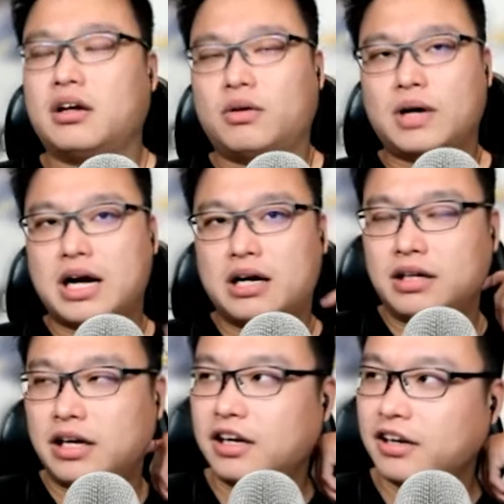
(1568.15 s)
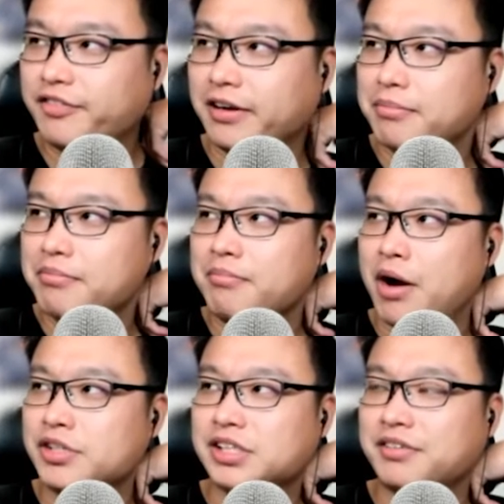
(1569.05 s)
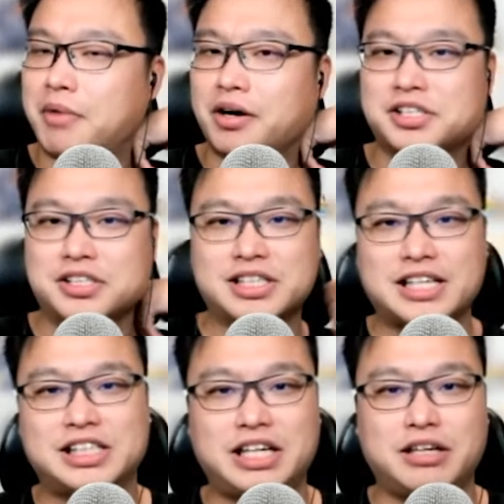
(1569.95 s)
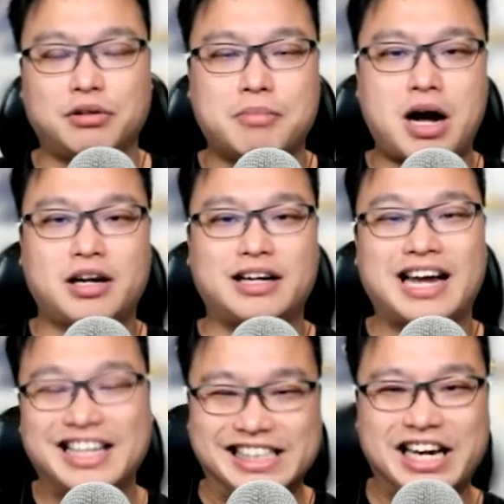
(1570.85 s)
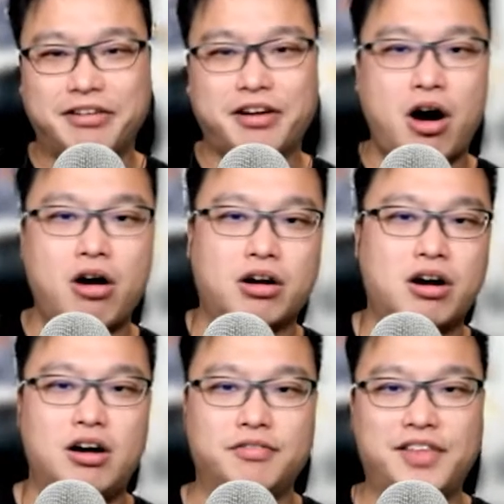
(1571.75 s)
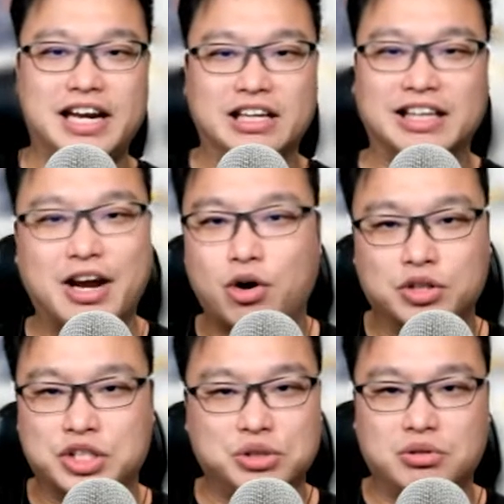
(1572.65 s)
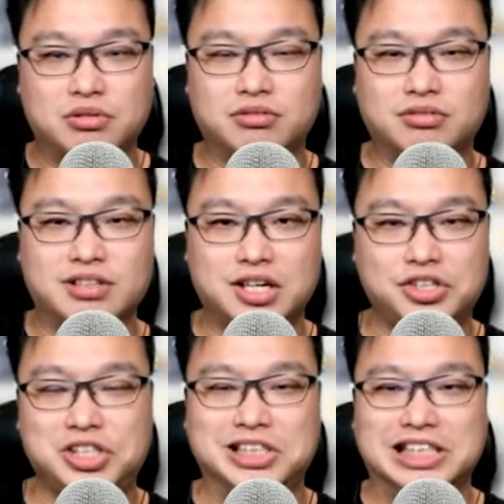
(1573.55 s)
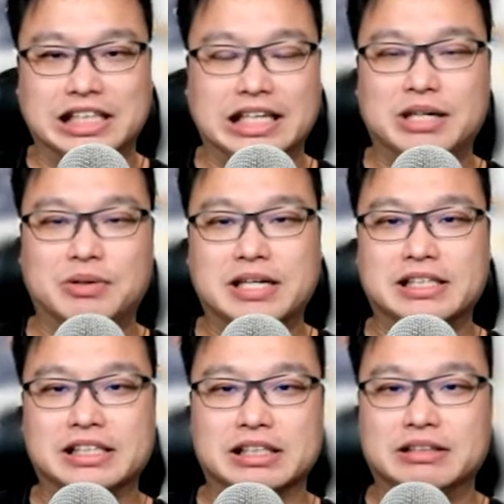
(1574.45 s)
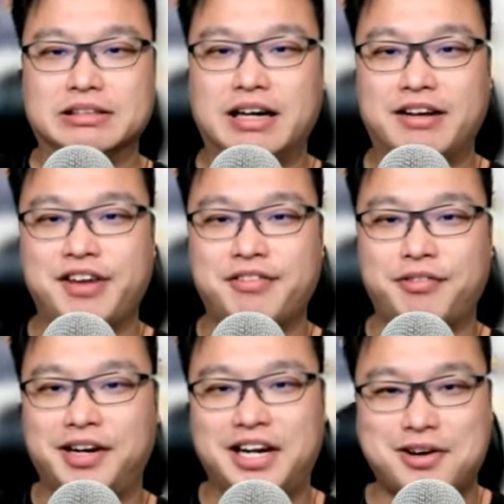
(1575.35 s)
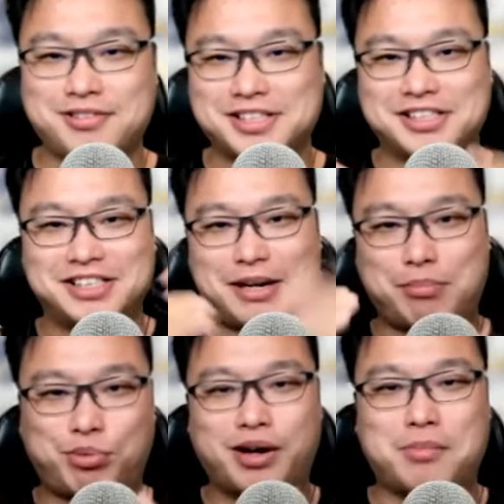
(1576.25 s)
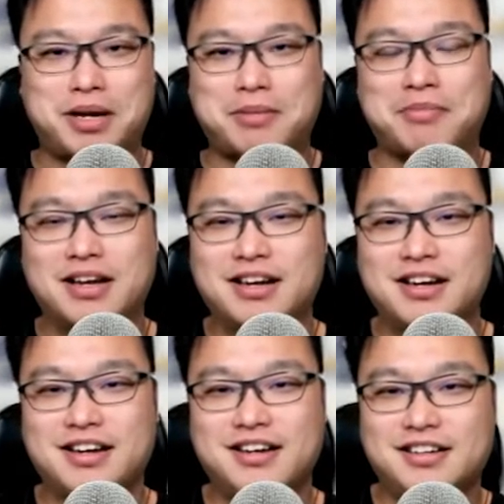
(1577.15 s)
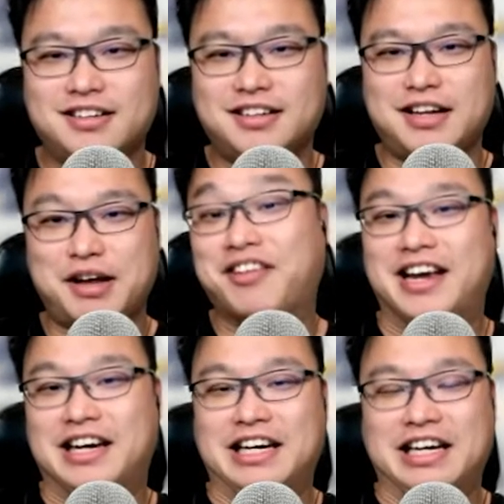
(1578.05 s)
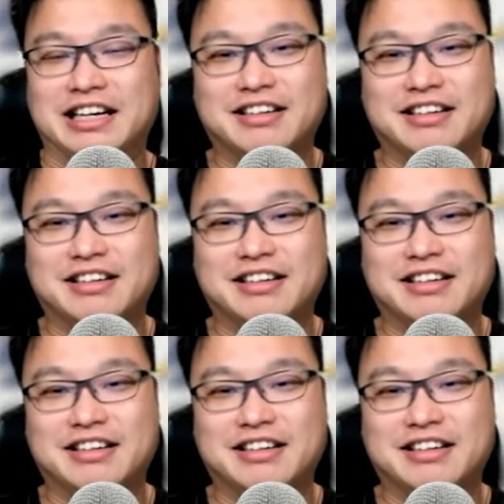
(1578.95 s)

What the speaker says: Well, I think most of the monitors I see on the market, at least here in Hong Kong, they all do G-Sync anyway. So I've never really noticed the premium, if any. Okay.